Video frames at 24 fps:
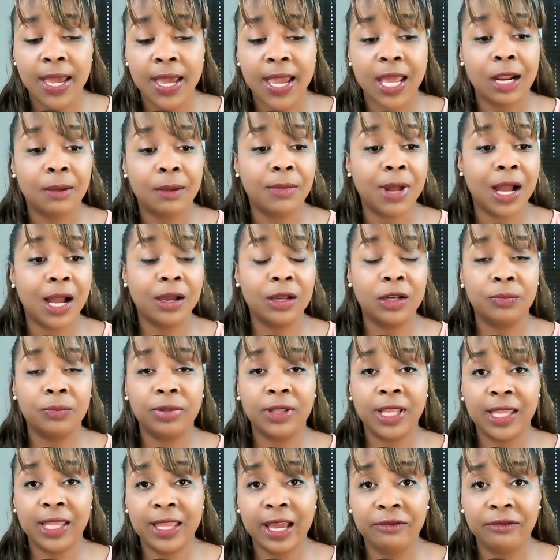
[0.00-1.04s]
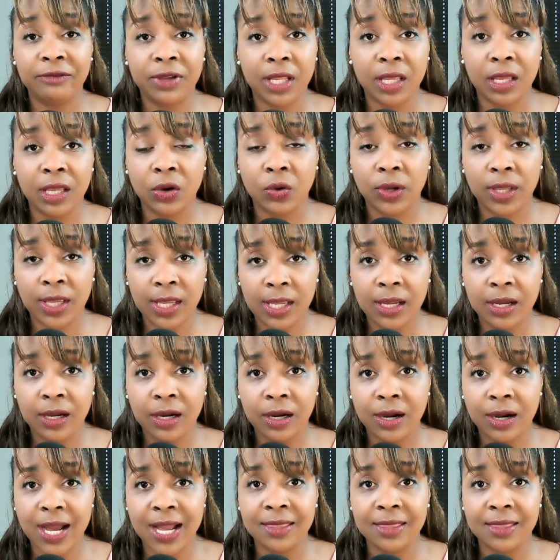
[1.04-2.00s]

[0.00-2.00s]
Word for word: And I'm not going to play that video here.